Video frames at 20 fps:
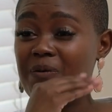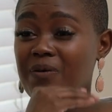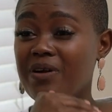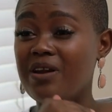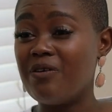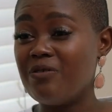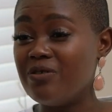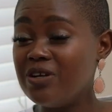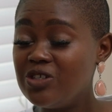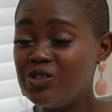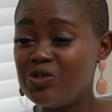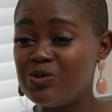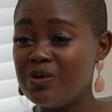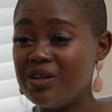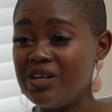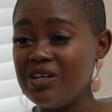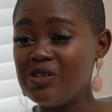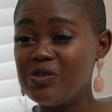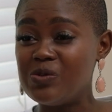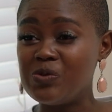when I reach
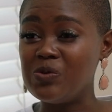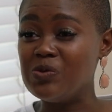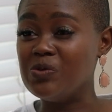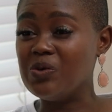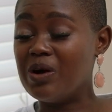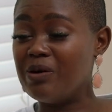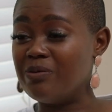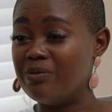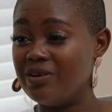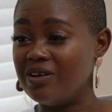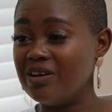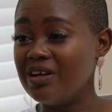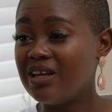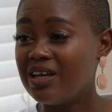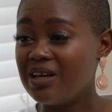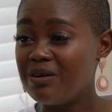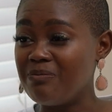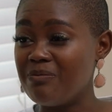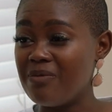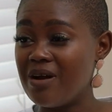22, I'm going to
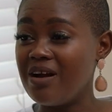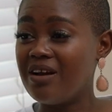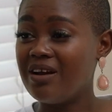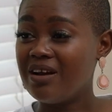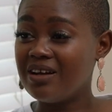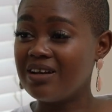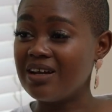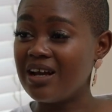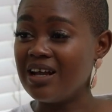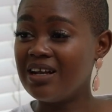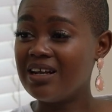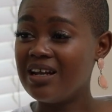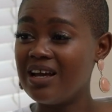get married.